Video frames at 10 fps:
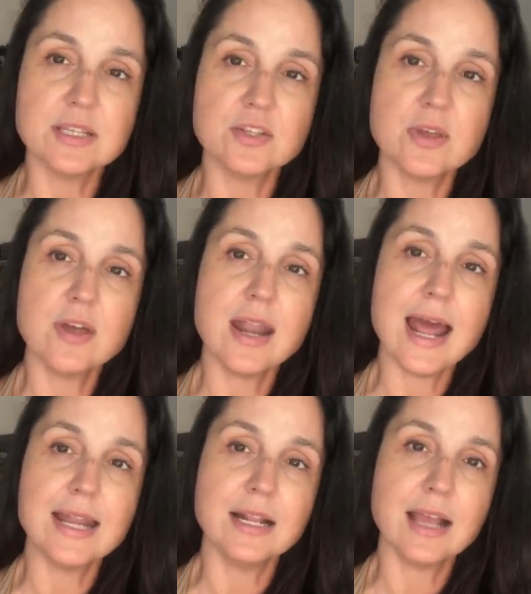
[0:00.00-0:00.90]
And so I thought
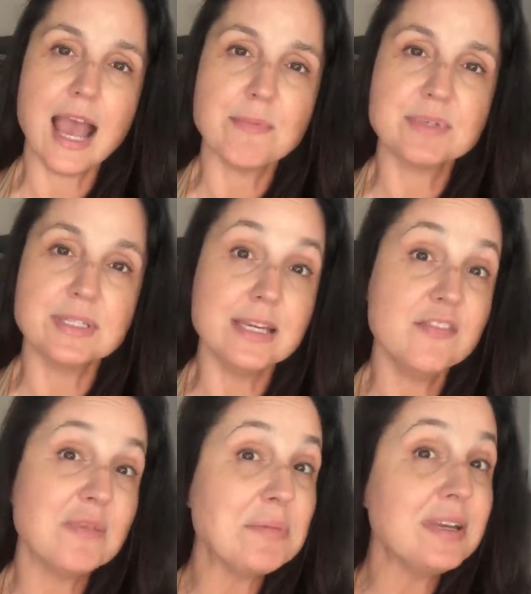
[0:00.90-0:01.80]
adding a cap
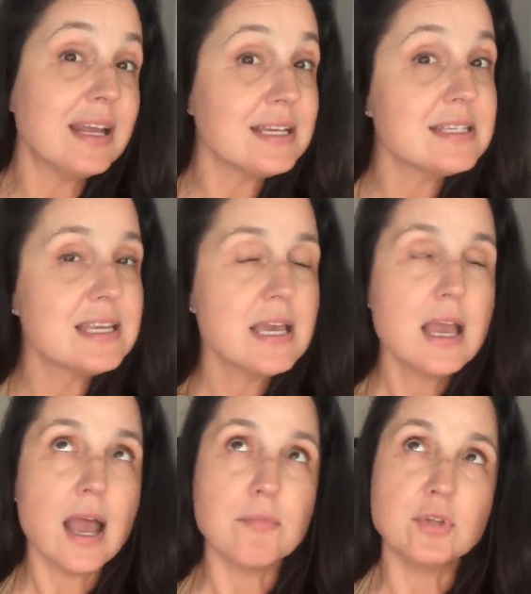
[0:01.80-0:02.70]
sleeve might be nice.
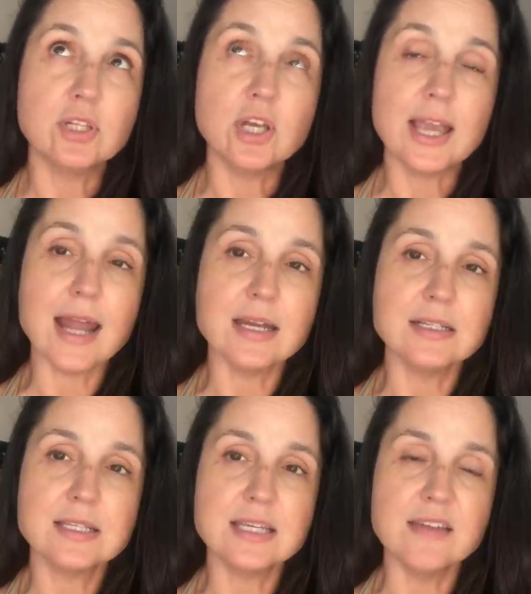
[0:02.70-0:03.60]
I'm gonna look at it and
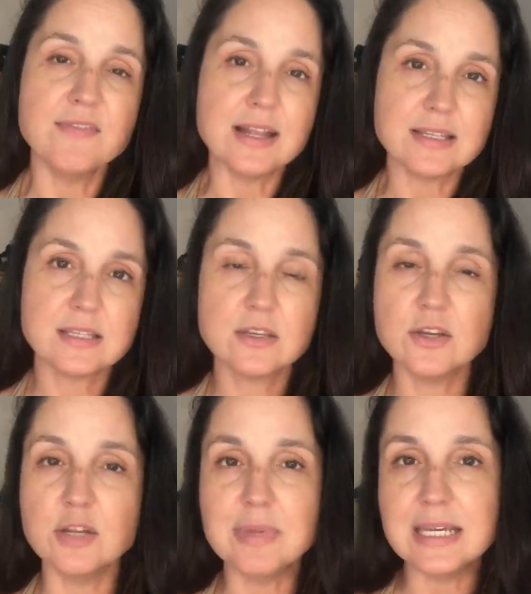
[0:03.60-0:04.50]
see if that's
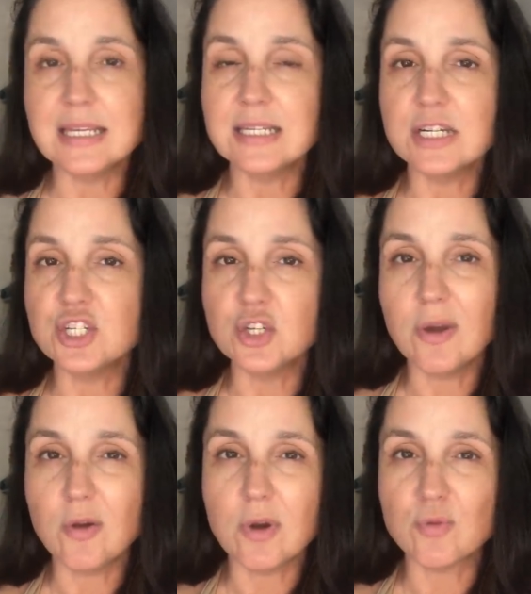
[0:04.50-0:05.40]
gonna be easy to do. I
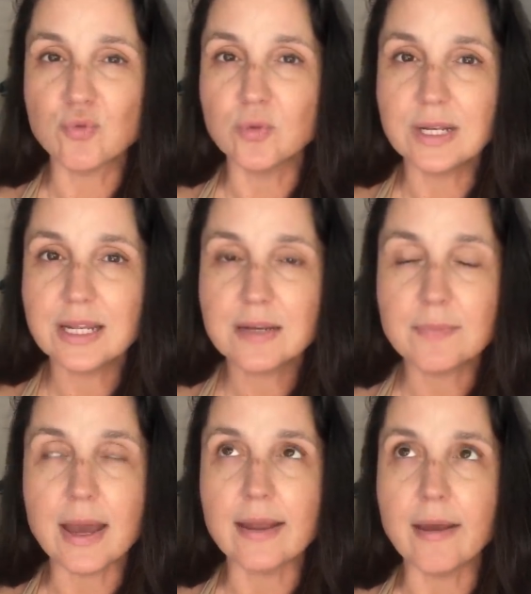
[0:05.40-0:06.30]
don't wanna ruin it,
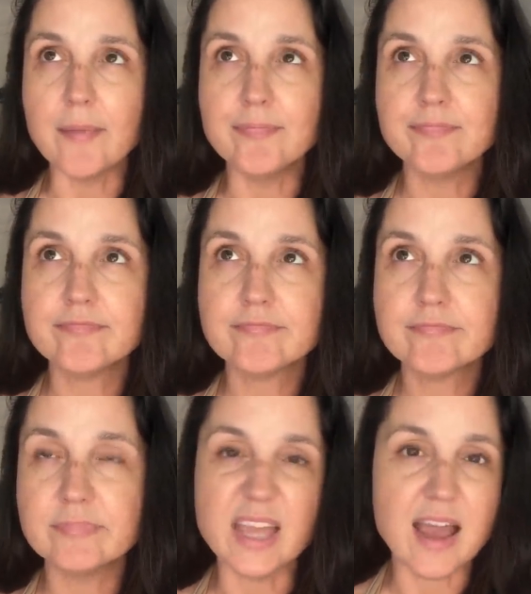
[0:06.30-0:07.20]
but
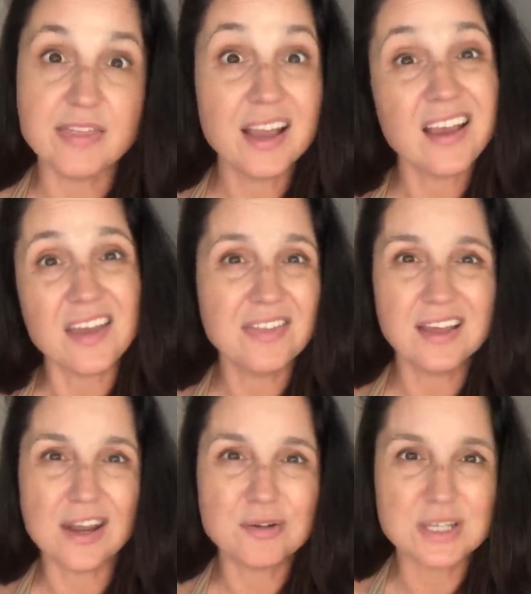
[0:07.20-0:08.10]
yeah, I think,
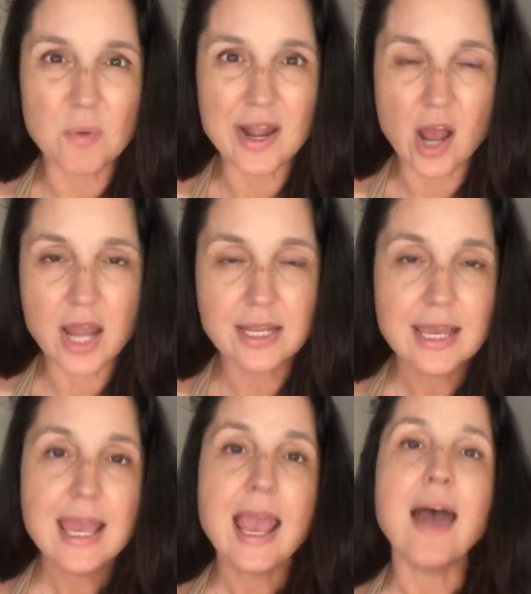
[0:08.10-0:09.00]
I don't see why not.
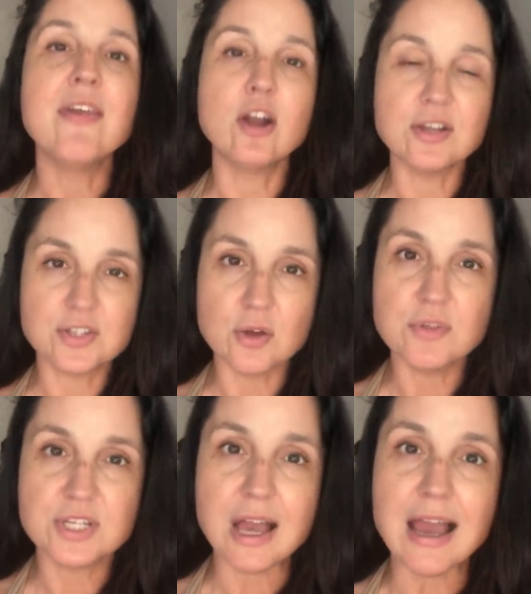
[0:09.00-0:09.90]
And then also the
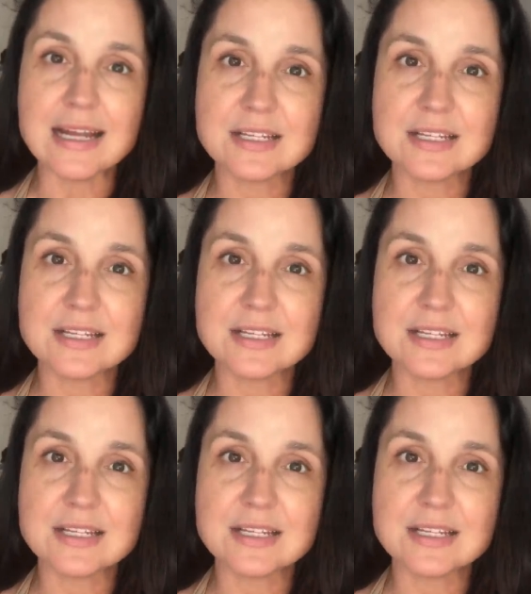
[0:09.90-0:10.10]
tie.